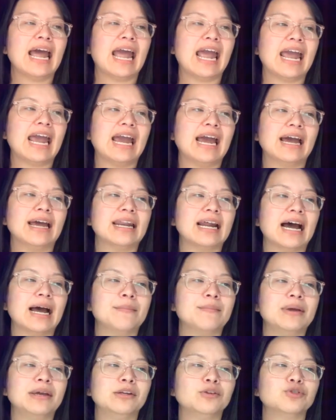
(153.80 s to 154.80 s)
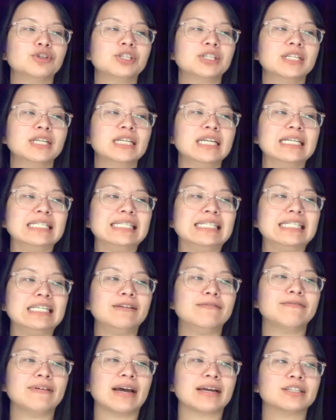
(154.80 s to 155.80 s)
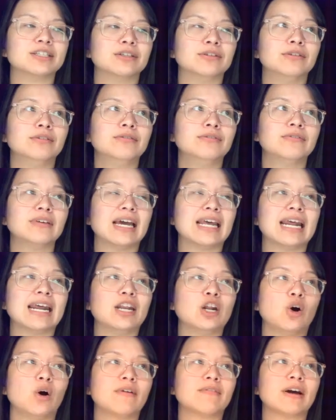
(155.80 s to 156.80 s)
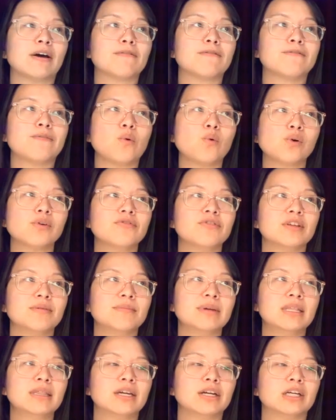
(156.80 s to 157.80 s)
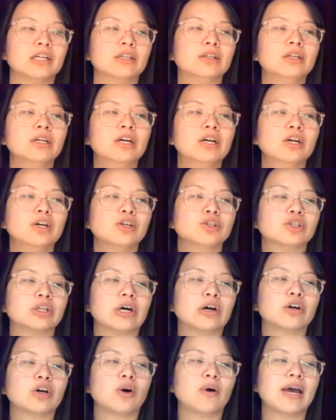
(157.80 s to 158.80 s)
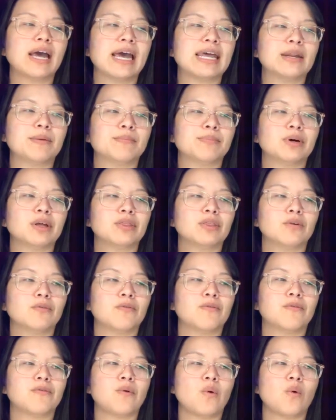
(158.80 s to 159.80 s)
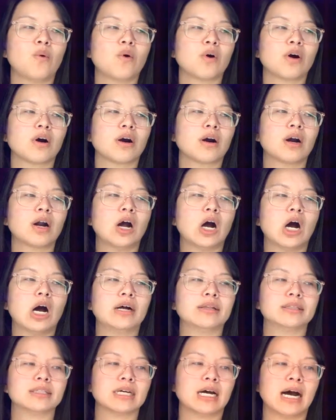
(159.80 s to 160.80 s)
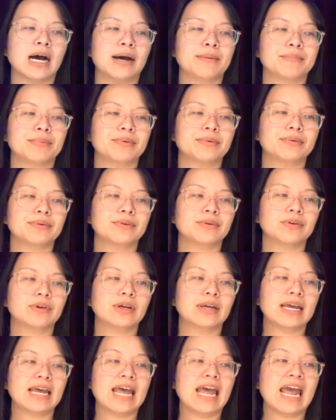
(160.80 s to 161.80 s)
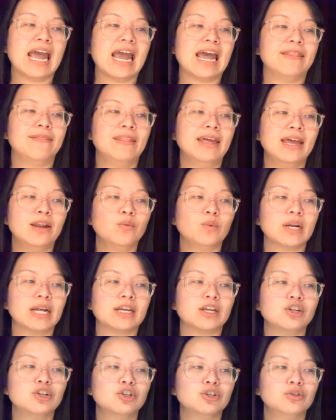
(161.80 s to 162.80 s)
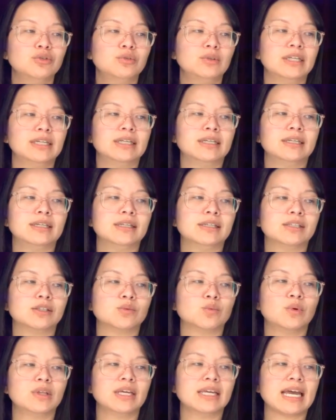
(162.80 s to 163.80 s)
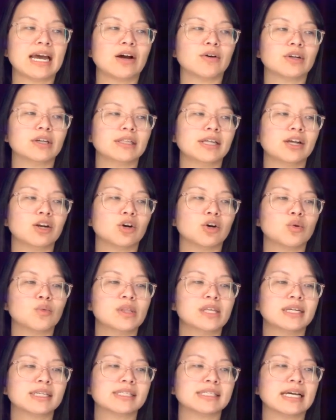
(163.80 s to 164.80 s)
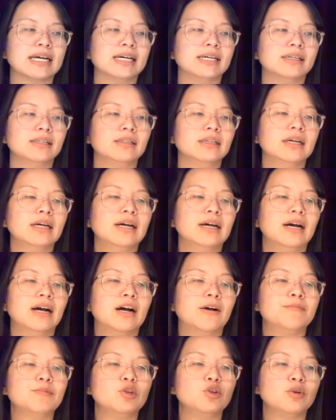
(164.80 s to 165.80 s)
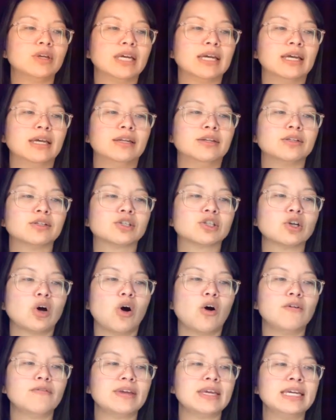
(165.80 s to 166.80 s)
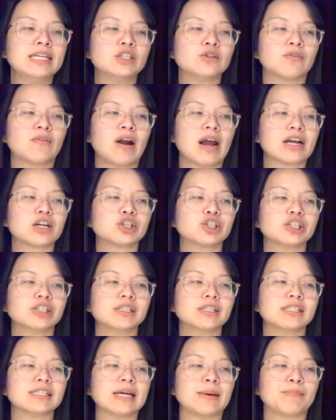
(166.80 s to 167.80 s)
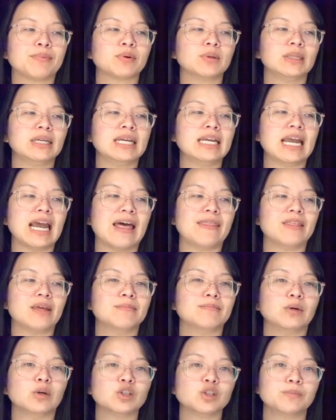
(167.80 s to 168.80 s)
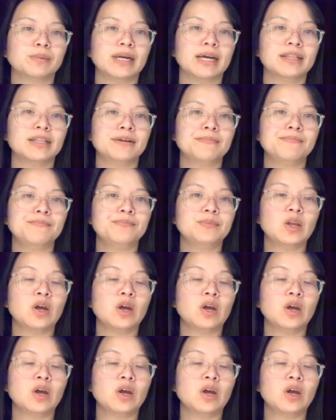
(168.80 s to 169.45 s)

And I'm interested in defective, and I know I've got 4 of them in there, so I'll go ahead and put the 4 on top. And then what I can do is, with a calculator or with Excel, you can solve each fraction separately and then multiply them,